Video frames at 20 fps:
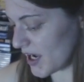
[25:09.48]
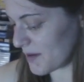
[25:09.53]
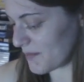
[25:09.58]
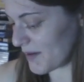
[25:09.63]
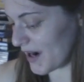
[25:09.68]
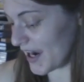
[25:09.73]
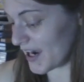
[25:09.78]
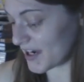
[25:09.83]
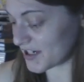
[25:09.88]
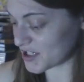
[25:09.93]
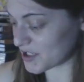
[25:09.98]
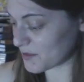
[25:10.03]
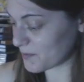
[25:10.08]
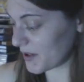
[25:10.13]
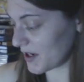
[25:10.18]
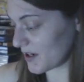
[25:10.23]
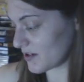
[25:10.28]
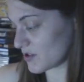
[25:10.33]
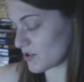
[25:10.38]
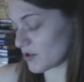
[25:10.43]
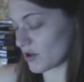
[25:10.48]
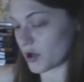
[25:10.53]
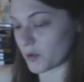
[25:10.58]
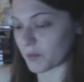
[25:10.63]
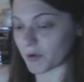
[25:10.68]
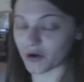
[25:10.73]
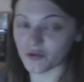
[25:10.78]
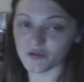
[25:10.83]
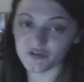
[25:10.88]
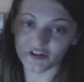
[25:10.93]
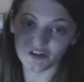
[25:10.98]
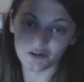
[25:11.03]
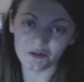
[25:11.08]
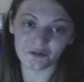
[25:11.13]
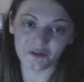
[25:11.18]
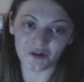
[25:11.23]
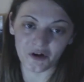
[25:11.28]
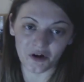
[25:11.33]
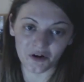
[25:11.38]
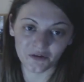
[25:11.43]
I actually picked up
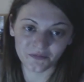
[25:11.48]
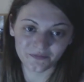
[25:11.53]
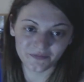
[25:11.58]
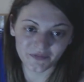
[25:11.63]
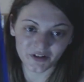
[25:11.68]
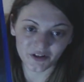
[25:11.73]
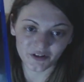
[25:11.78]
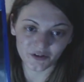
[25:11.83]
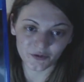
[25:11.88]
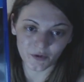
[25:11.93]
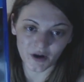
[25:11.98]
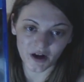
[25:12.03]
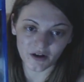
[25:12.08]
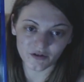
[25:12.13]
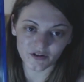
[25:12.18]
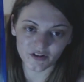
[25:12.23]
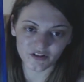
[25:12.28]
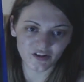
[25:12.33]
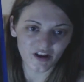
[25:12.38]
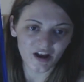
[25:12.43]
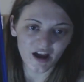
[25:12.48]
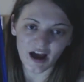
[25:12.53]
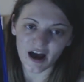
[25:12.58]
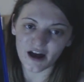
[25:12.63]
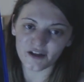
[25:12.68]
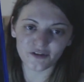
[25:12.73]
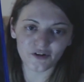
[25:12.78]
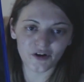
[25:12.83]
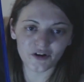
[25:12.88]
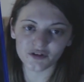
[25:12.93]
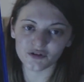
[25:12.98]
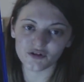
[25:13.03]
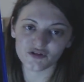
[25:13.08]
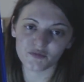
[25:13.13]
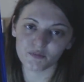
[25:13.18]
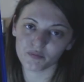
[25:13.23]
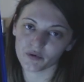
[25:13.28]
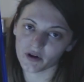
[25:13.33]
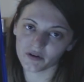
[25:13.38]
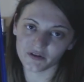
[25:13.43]
Until Dawn as well because I thought it
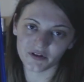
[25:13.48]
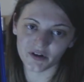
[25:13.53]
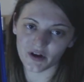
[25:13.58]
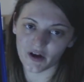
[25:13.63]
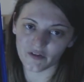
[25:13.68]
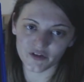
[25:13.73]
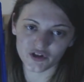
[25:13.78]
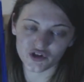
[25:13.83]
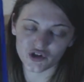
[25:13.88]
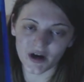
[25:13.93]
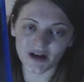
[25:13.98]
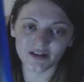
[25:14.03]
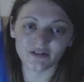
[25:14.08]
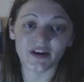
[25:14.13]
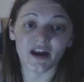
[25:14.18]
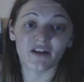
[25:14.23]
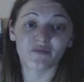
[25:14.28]
looked brilliant on the trailer,